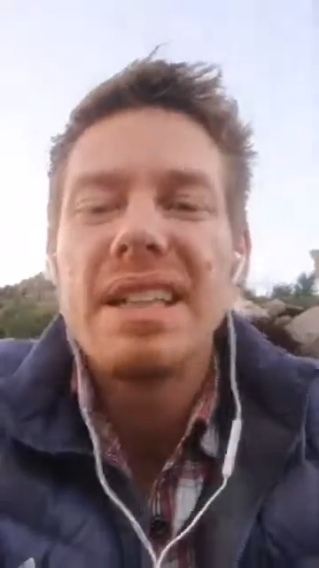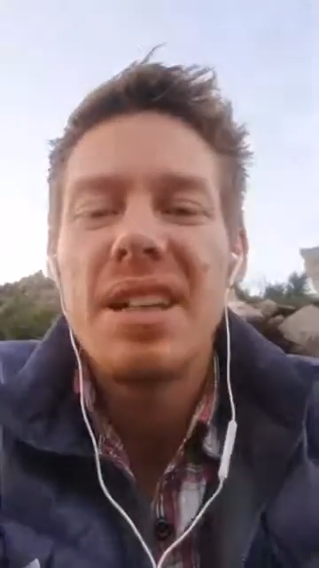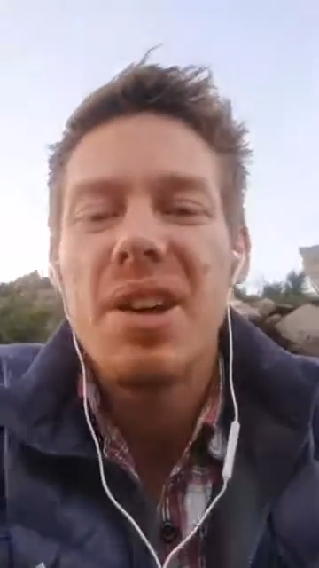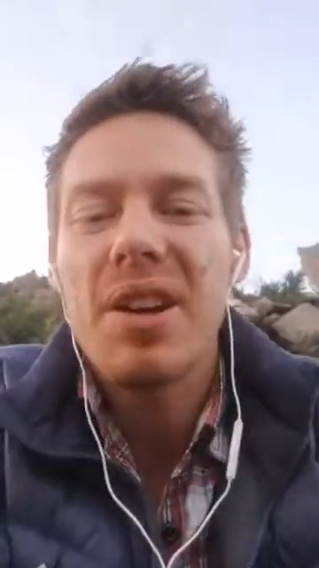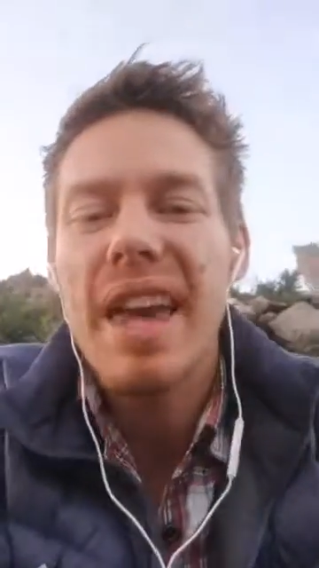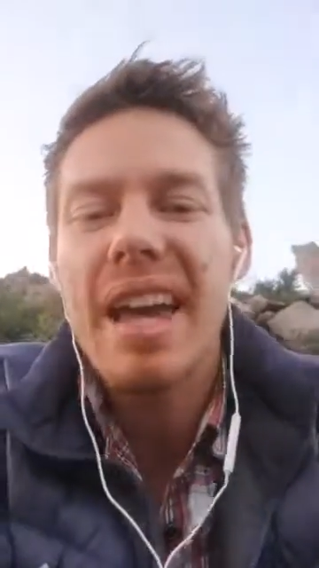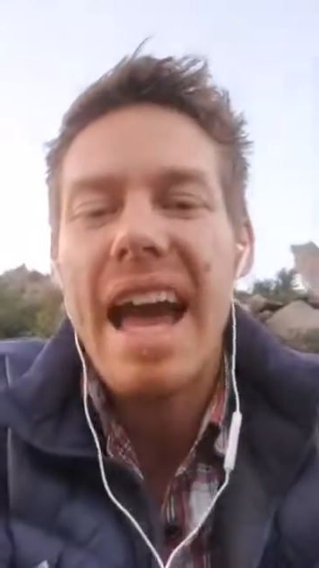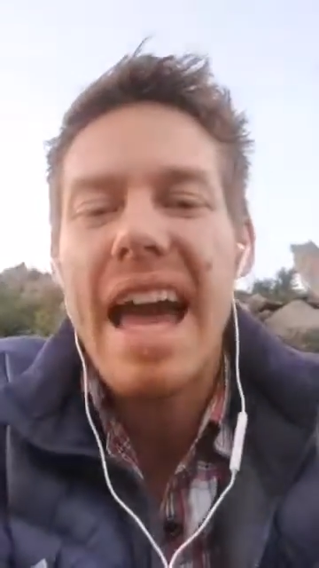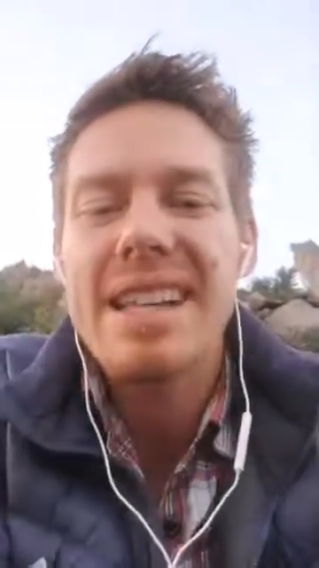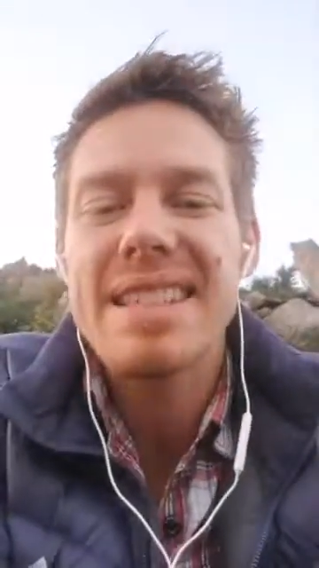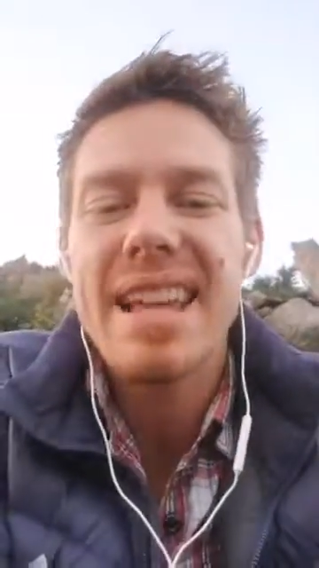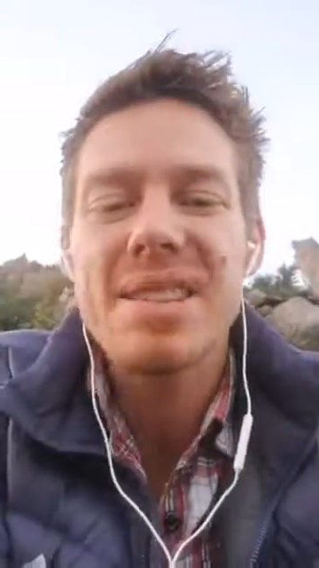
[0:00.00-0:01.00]
Okay,
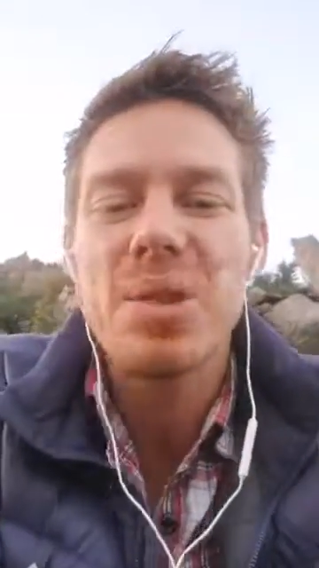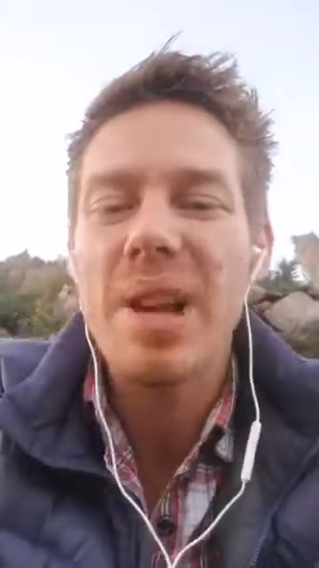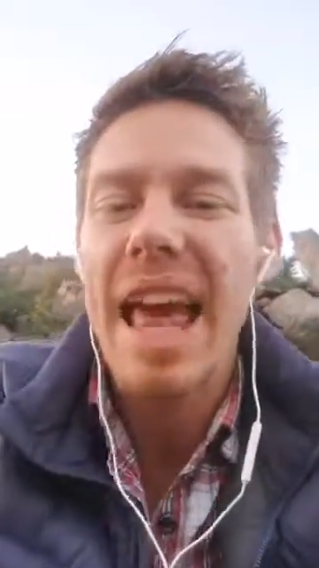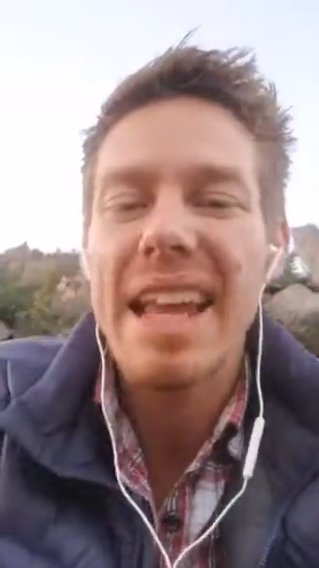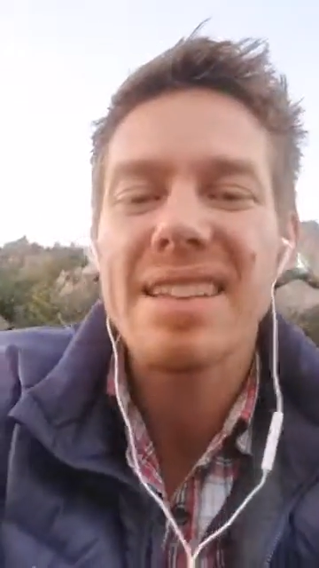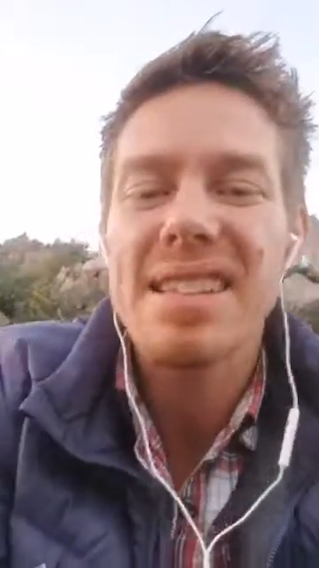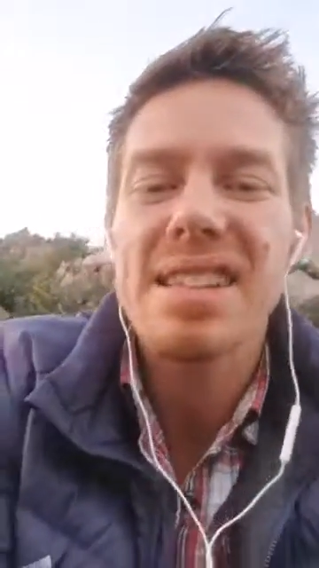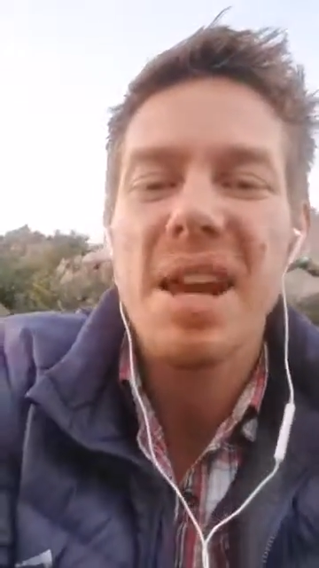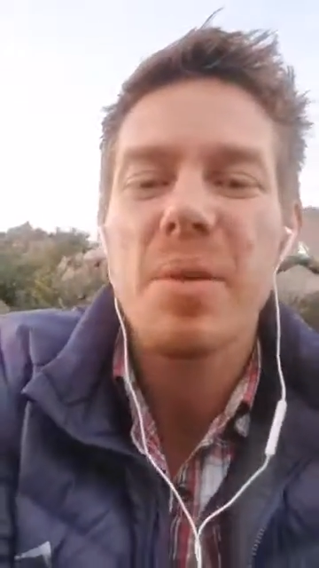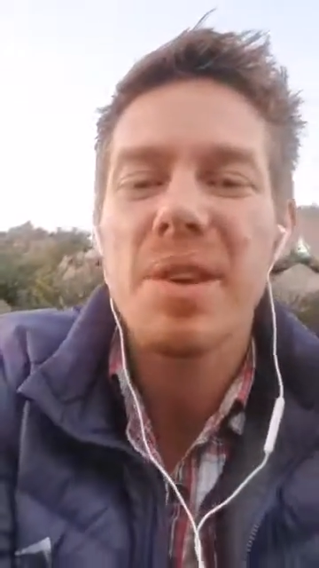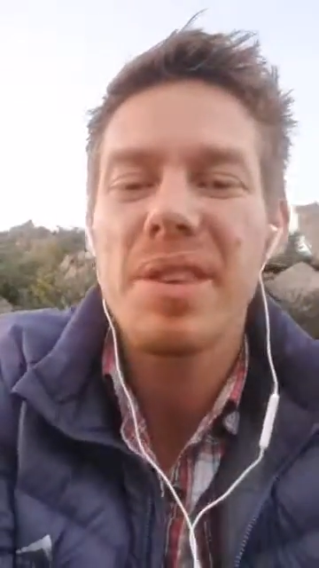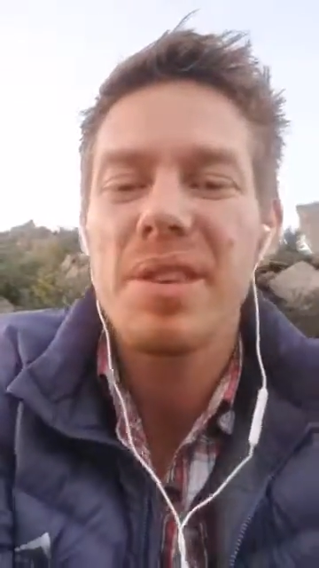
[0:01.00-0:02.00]
guys, that's all I had to share
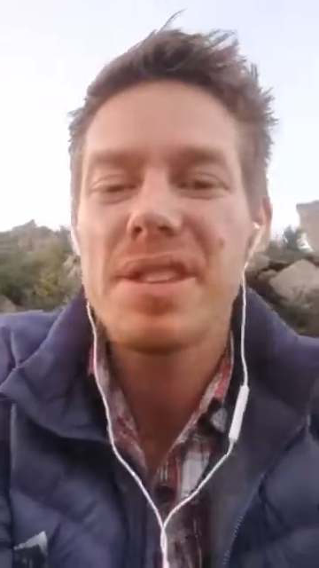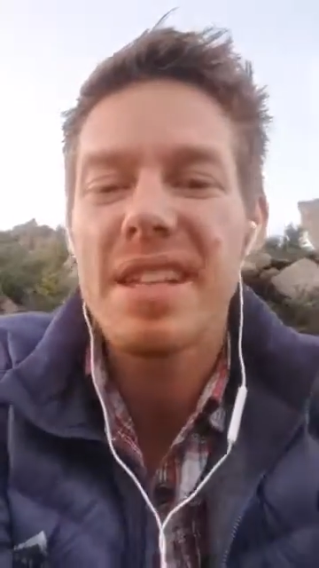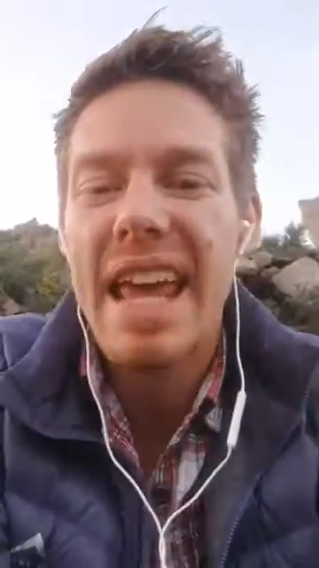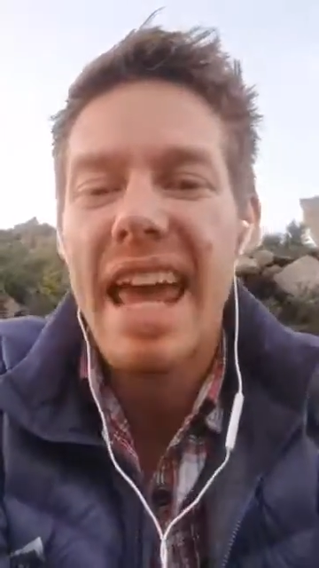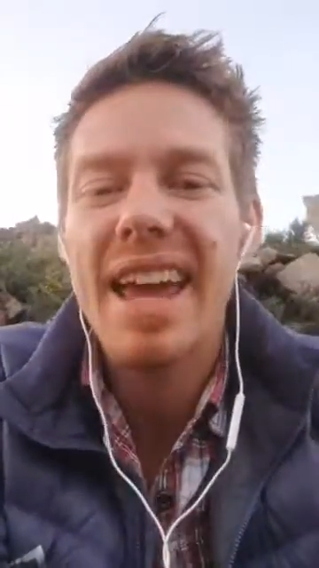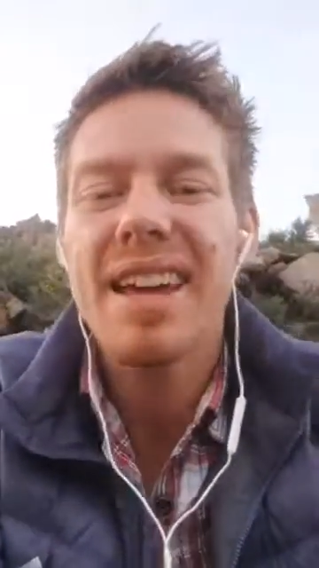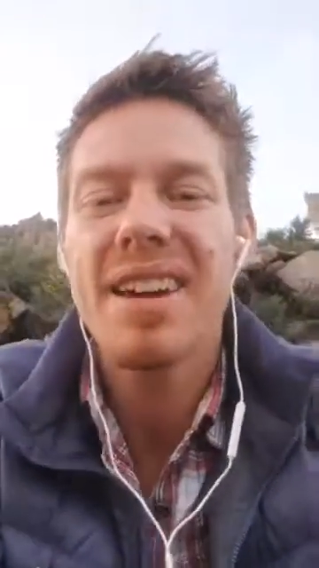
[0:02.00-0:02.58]
with you today